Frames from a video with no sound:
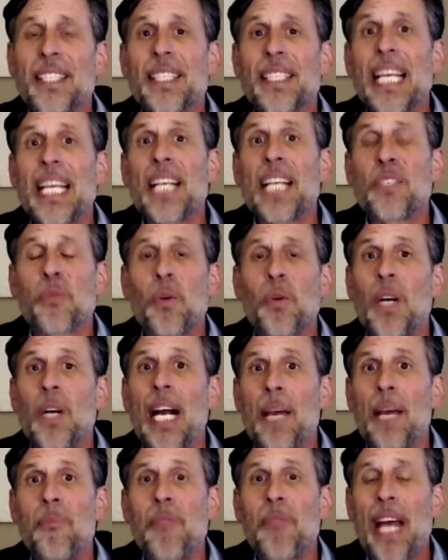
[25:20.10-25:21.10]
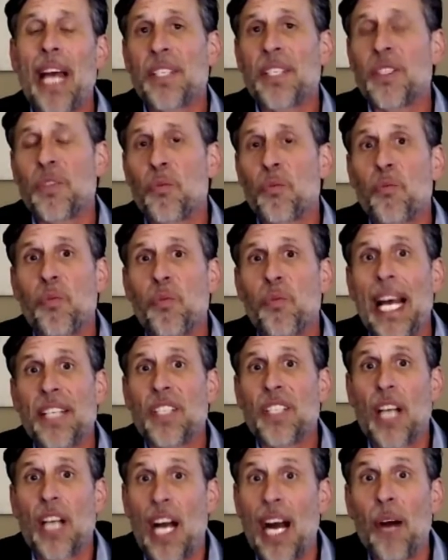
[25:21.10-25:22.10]
that's where I, that's, that's
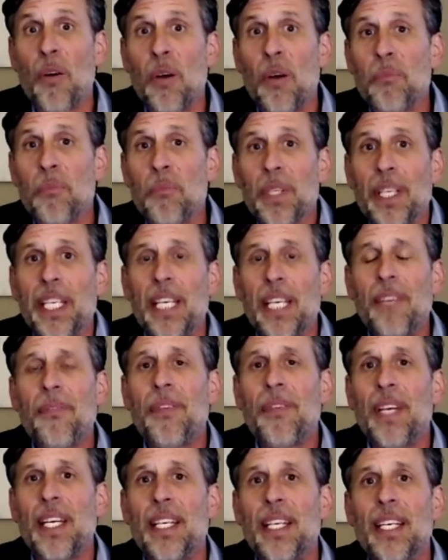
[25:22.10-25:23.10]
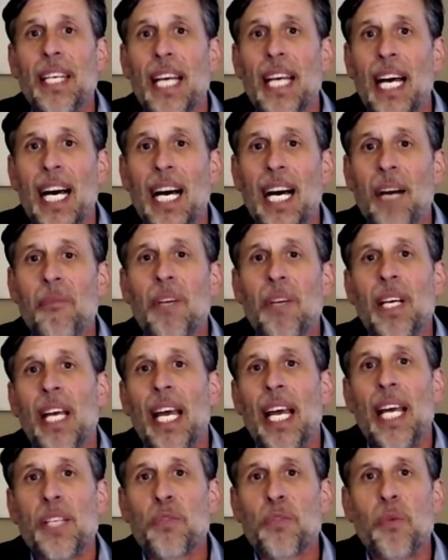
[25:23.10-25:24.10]
our belief. And um,
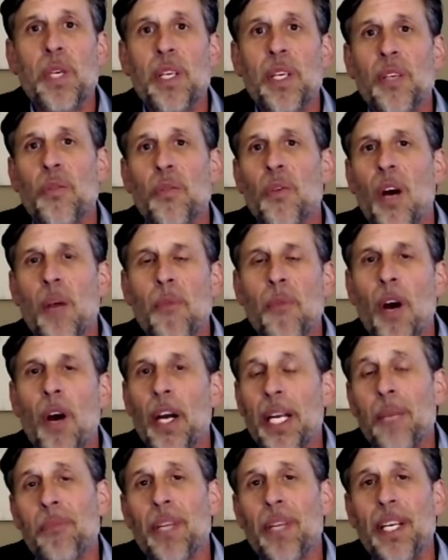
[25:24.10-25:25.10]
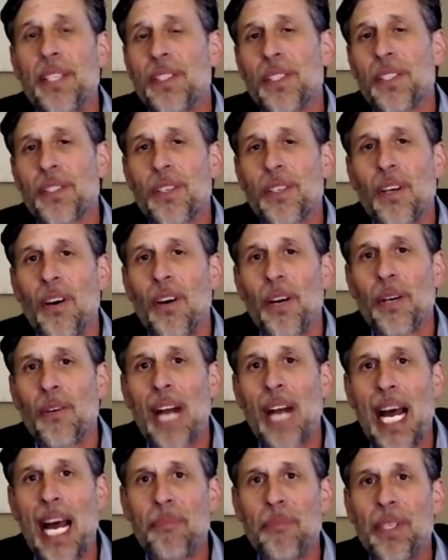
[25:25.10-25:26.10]
as we, our marketplace is growing
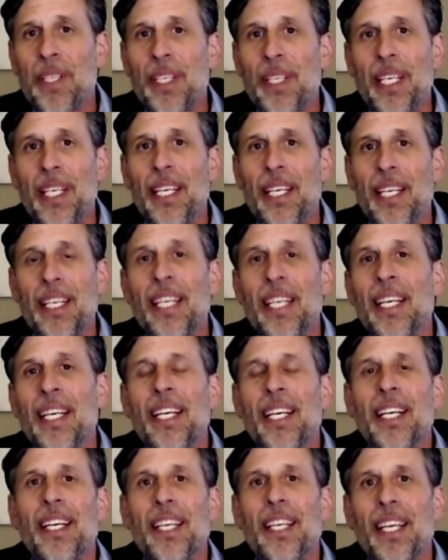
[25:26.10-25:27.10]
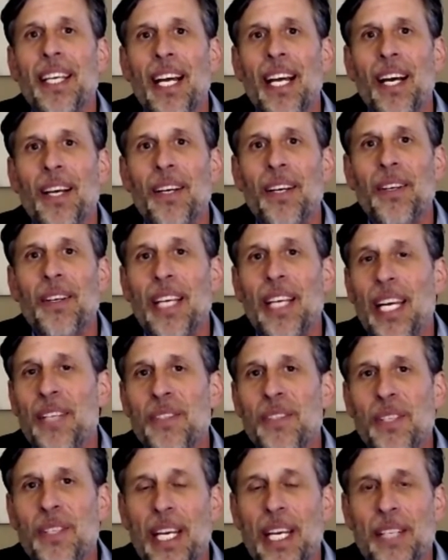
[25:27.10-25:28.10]
rapidly and you know, as,
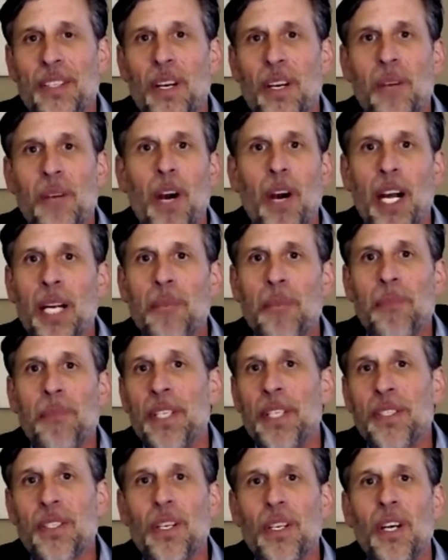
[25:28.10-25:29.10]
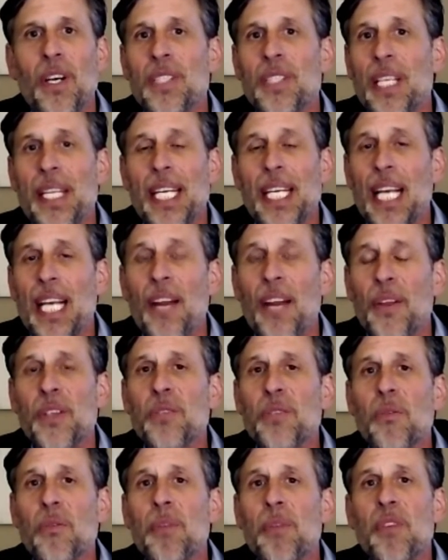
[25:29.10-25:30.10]
as our marketplace grows, I think others
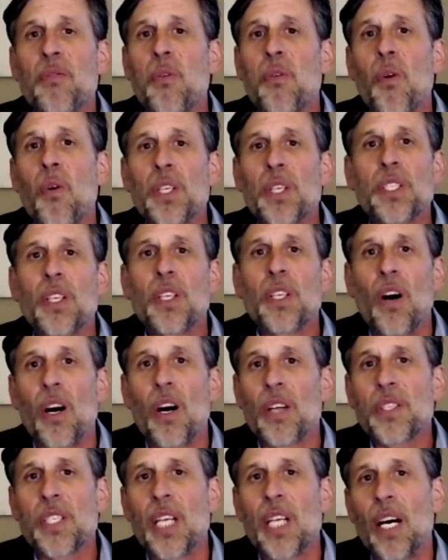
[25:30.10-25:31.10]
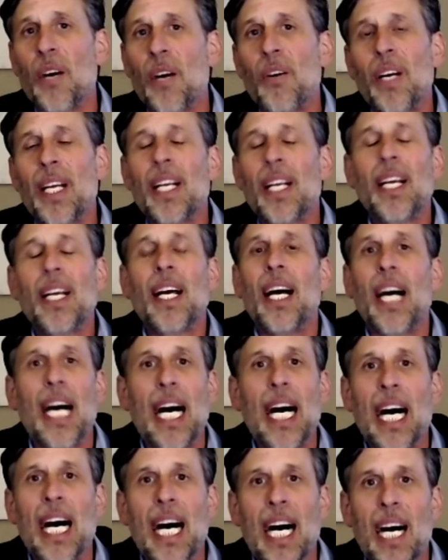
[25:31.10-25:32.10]
will be forced to also
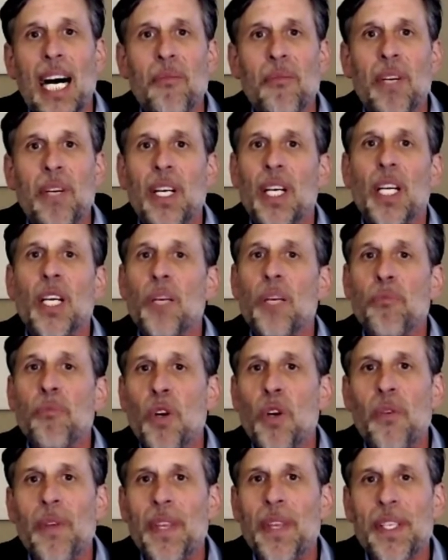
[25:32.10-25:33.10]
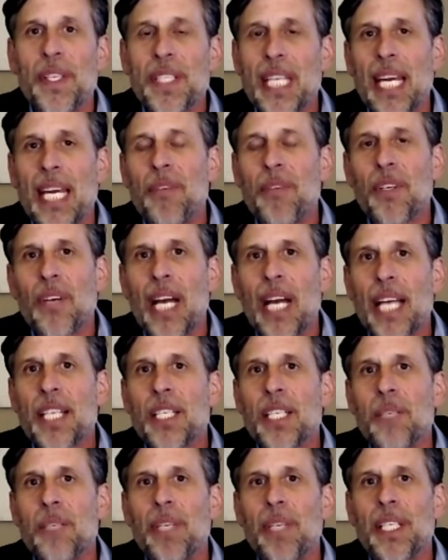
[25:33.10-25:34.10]
um, move in the same
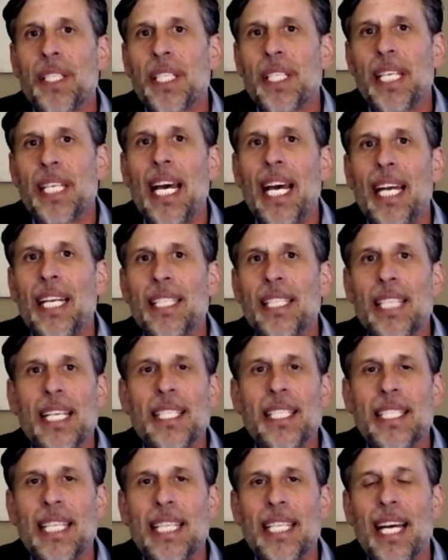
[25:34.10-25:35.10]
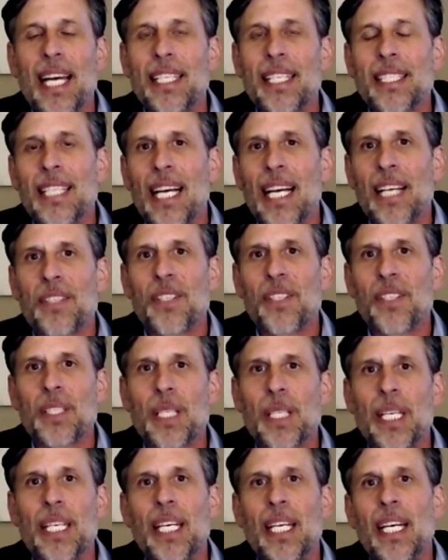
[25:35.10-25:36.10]
direction. Because again, as I said, it's not just
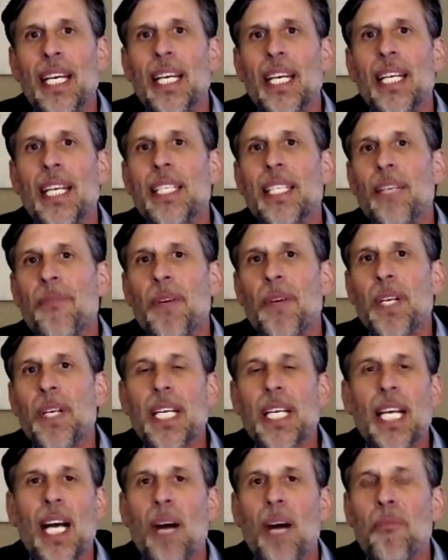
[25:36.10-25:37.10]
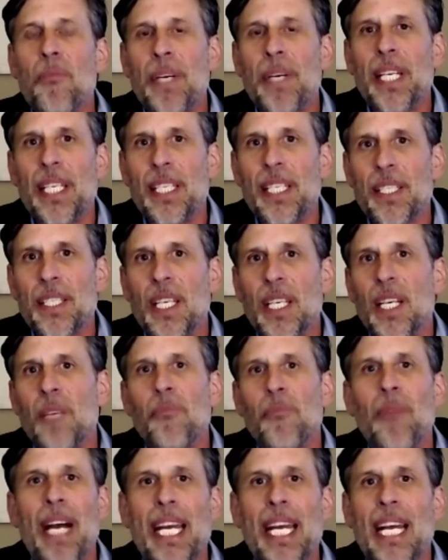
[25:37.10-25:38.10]
that different companies
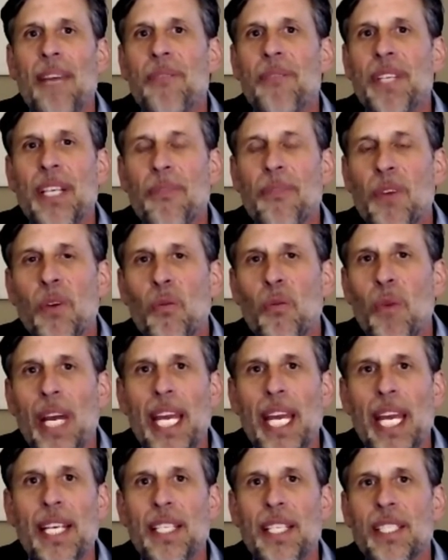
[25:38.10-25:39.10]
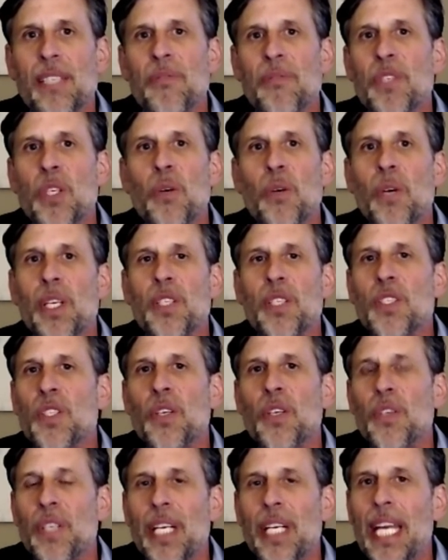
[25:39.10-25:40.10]
might have different ways of doing
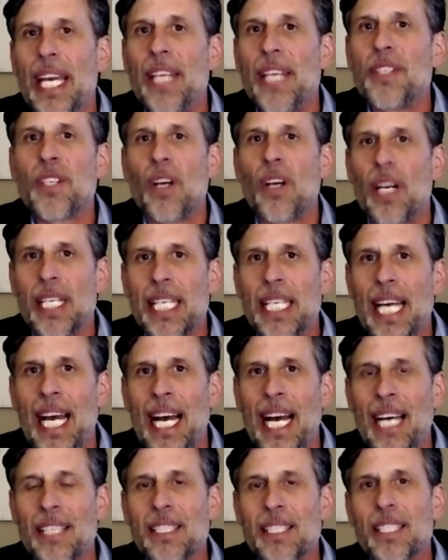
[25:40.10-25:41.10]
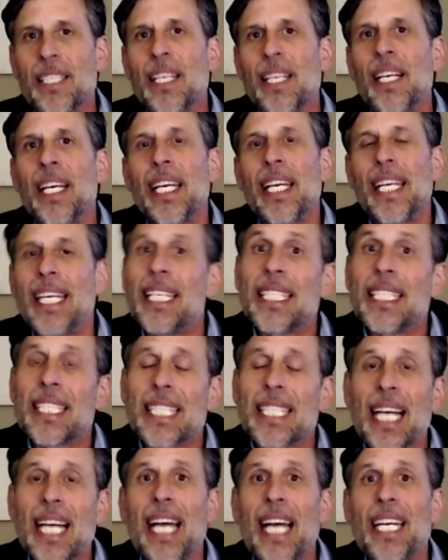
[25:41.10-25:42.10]
certain HR tasks.
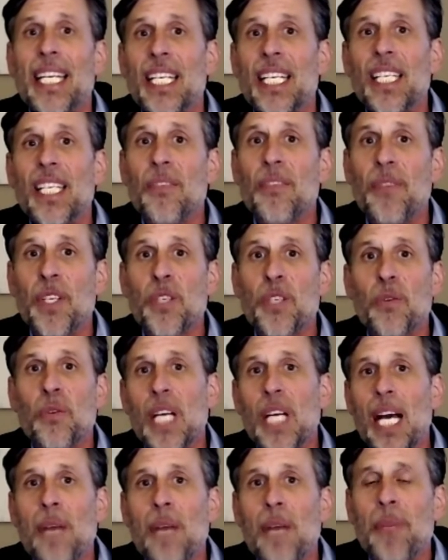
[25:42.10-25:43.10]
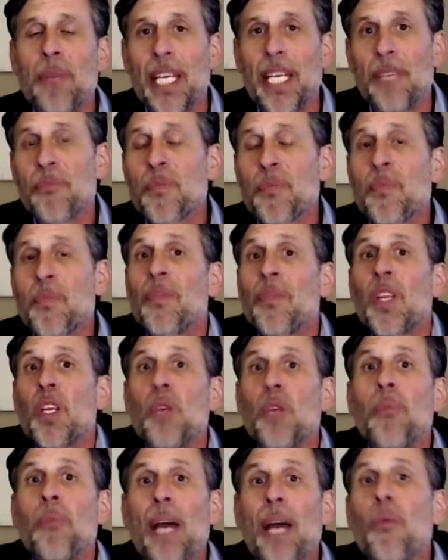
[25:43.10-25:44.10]
Inside an individual company, you
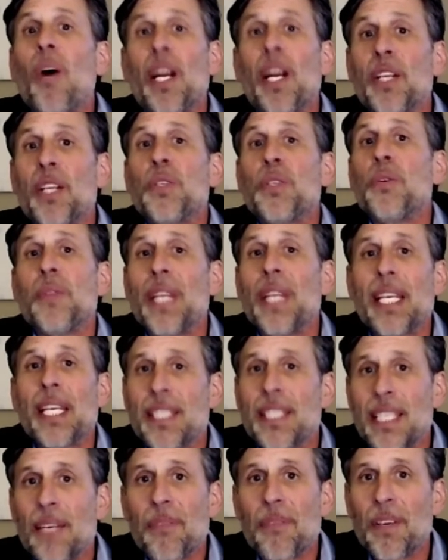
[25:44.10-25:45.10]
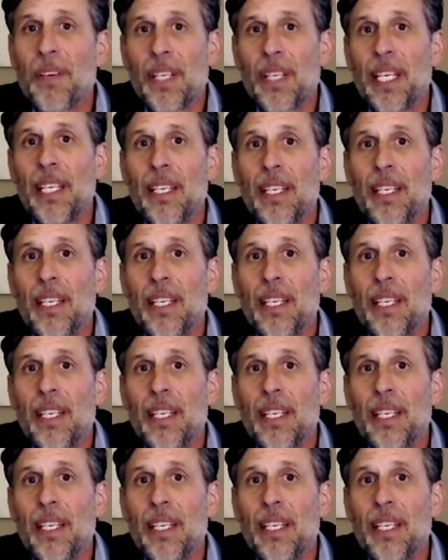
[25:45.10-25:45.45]
might want to do things differently.